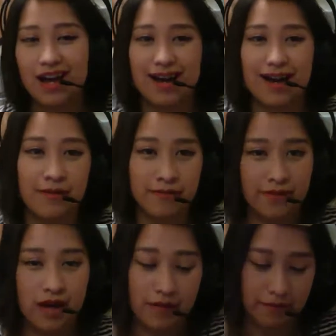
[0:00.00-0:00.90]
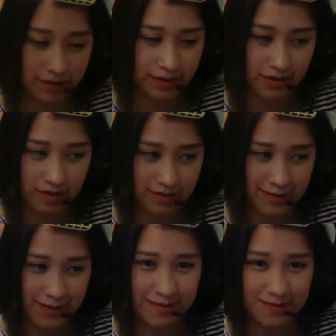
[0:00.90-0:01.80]
I've written a
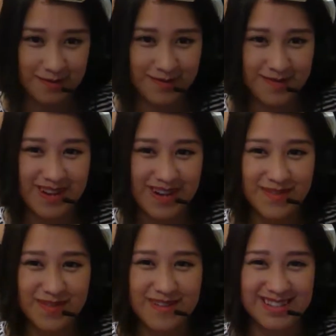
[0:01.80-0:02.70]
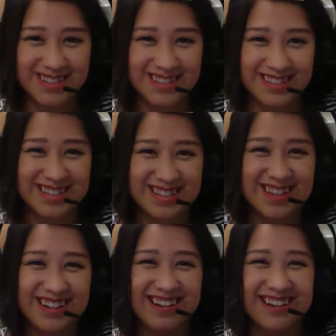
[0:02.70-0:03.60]
few for my professors,
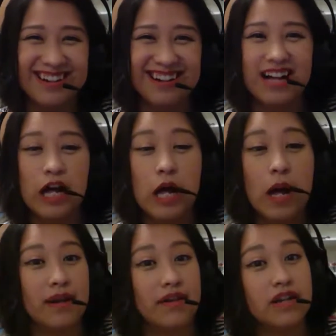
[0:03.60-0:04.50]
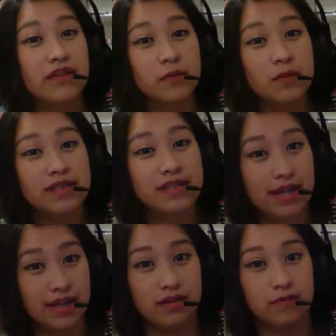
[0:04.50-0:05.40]
but I've never written
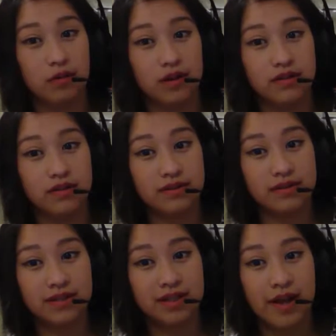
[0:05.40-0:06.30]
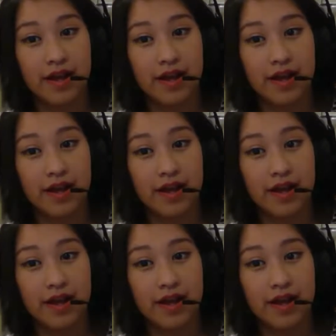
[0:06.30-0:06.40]
negative ones.